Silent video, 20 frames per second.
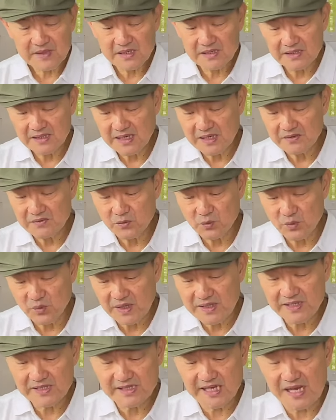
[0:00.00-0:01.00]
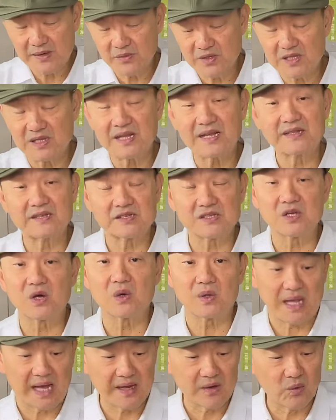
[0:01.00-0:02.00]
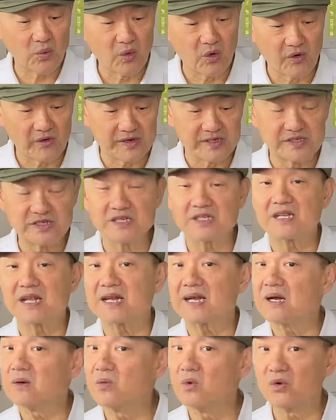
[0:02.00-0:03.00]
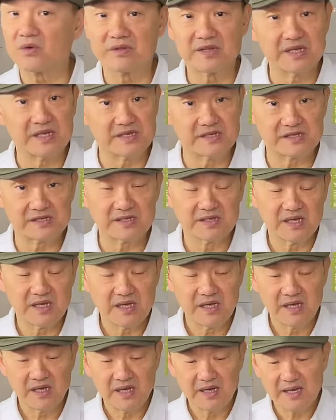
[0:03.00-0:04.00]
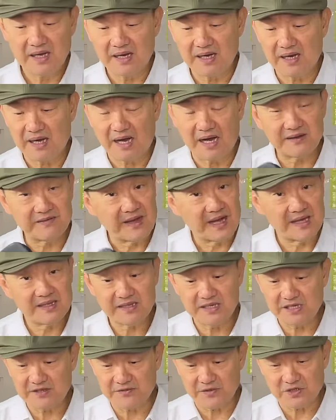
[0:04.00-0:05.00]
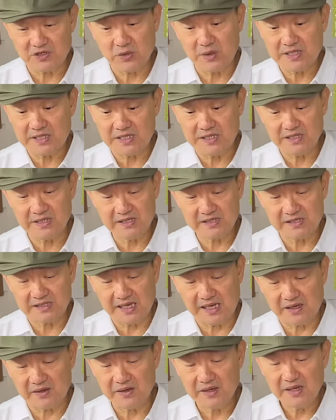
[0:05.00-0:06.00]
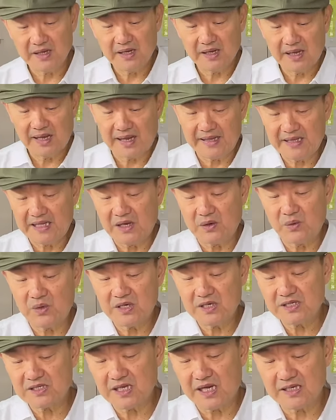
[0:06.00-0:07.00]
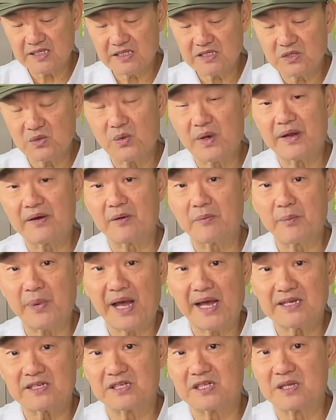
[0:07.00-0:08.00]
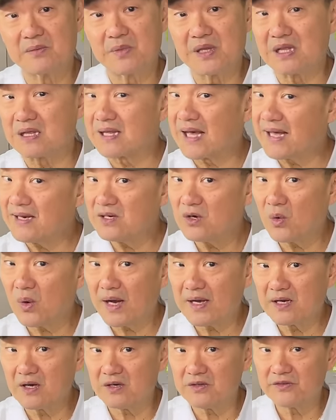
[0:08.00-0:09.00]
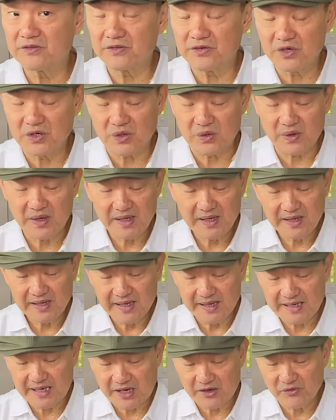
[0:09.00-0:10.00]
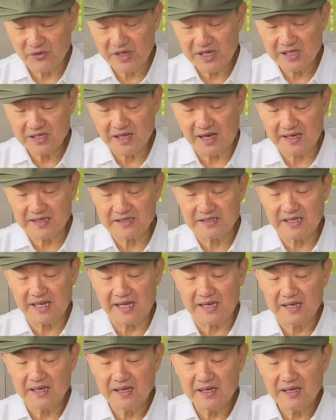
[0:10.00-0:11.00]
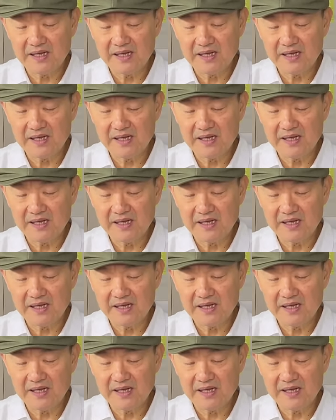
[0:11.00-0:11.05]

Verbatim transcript: Now, when this came with a leather sole, I wore it just like I wore these. I've had these for 20 years now, and they were starting to wear a patch in the middle. They hadn't quite gone through, and I realized that